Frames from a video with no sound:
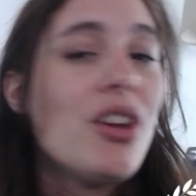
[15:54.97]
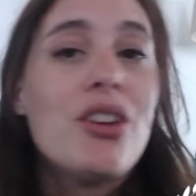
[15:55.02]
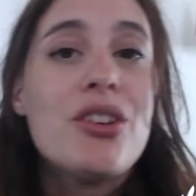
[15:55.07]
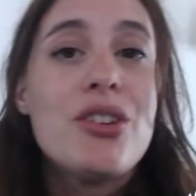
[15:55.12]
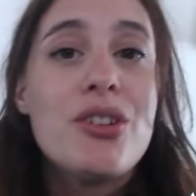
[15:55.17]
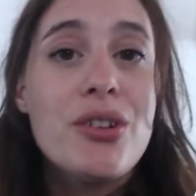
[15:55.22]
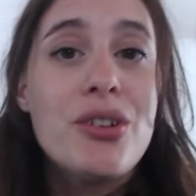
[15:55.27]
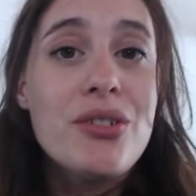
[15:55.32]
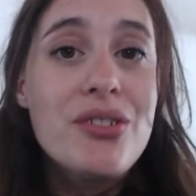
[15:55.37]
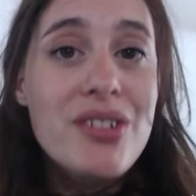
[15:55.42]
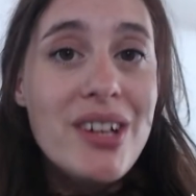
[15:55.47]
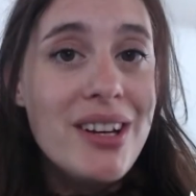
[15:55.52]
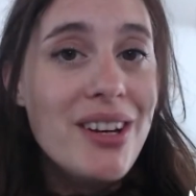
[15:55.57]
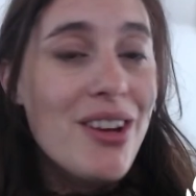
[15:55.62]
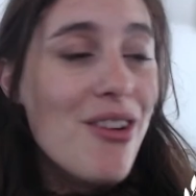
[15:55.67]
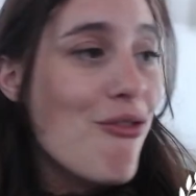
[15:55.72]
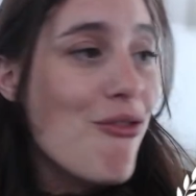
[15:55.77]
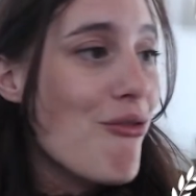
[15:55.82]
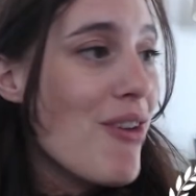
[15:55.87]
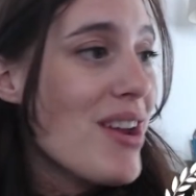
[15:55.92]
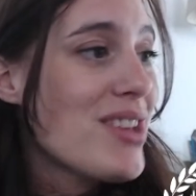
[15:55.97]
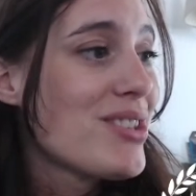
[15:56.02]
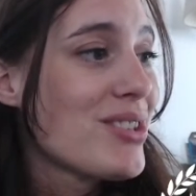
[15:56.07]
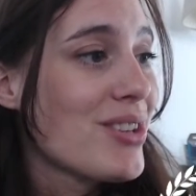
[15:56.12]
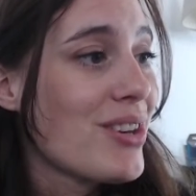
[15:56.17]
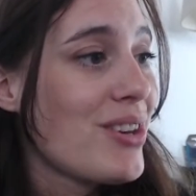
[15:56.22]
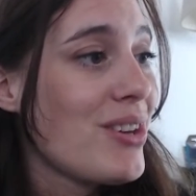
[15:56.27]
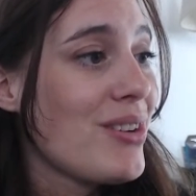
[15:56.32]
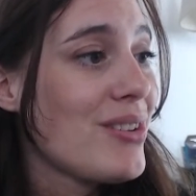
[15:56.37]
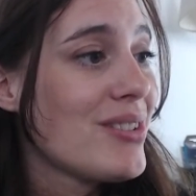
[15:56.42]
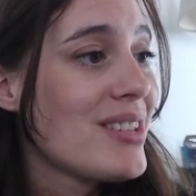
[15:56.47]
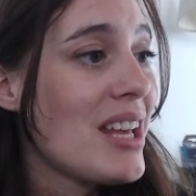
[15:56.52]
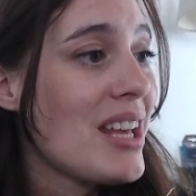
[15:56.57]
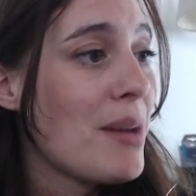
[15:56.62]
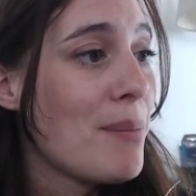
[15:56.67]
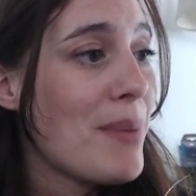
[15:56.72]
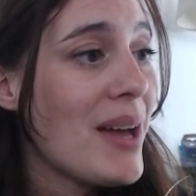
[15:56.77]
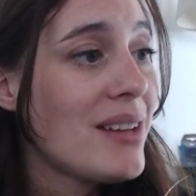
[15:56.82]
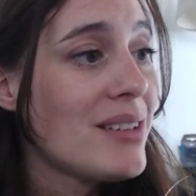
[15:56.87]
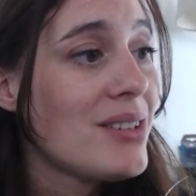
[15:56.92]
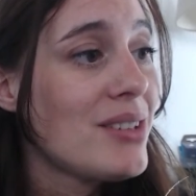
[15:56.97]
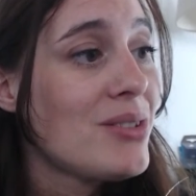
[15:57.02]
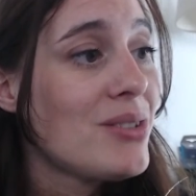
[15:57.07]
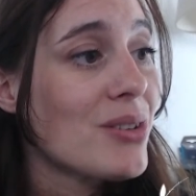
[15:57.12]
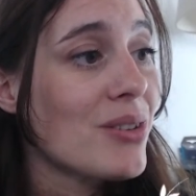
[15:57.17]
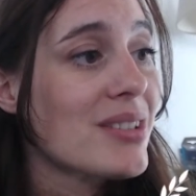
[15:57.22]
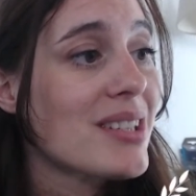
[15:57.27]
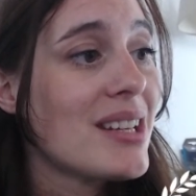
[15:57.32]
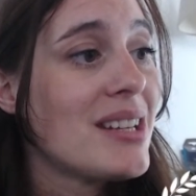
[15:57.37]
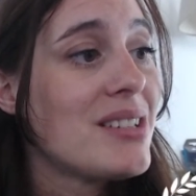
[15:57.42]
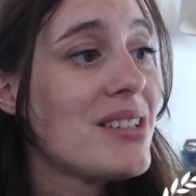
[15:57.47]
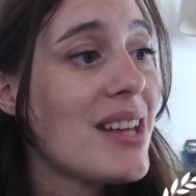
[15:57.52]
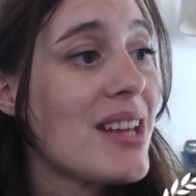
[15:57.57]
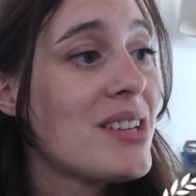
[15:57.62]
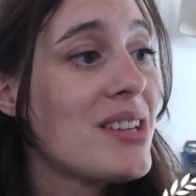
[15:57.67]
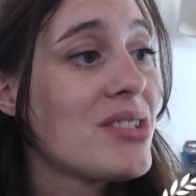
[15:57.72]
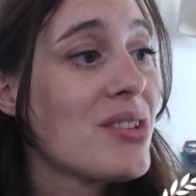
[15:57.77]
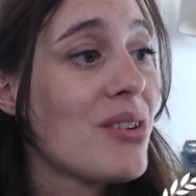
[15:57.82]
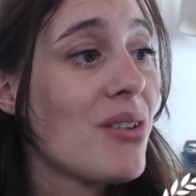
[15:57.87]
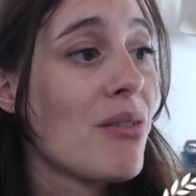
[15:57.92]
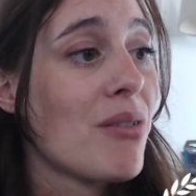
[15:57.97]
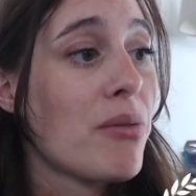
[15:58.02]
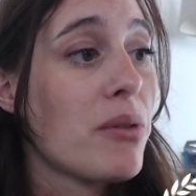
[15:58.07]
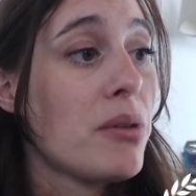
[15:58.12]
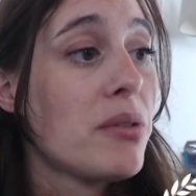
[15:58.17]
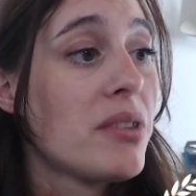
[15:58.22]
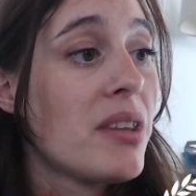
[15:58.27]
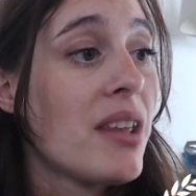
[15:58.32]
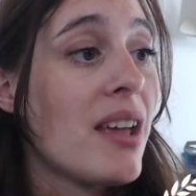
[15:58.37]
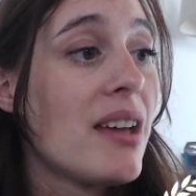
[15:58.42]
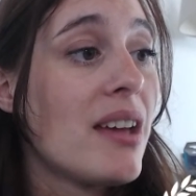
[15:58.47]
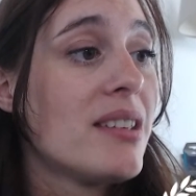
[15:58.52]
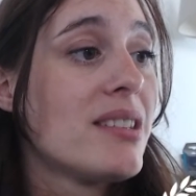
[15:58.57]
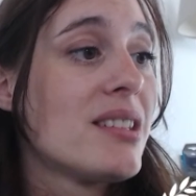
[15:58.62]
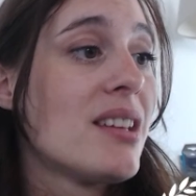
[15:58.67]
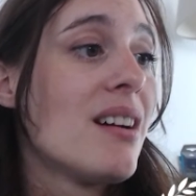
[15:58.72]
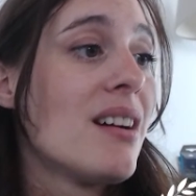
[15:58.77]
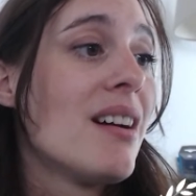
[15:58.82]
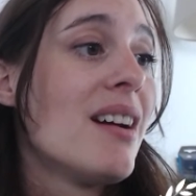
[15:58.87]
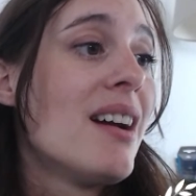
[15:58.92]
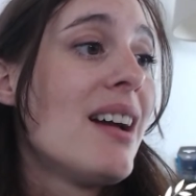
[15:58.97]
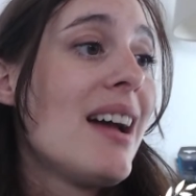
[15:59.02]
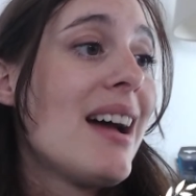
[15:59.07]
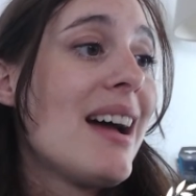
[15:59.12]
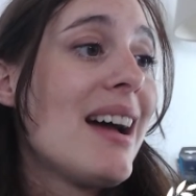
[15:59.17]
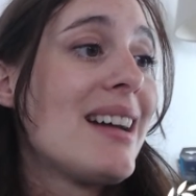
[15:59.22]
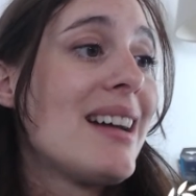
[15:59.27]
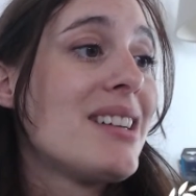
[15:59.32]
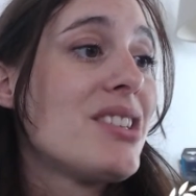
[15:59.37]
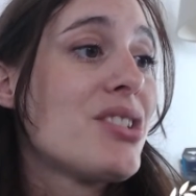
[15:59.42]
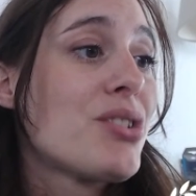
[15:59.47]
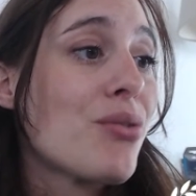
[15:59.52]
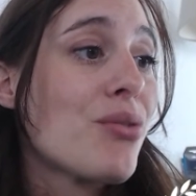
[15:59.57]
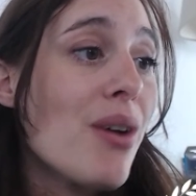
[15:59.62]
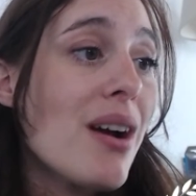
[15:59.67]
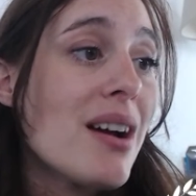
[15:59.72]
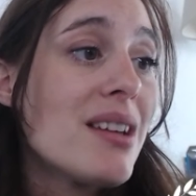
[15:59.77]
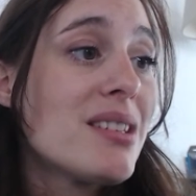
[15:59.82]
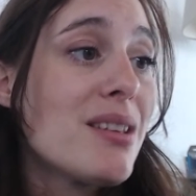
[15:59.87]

Yoo-jin rescues an abandoned dog in danger of euthanasia and tries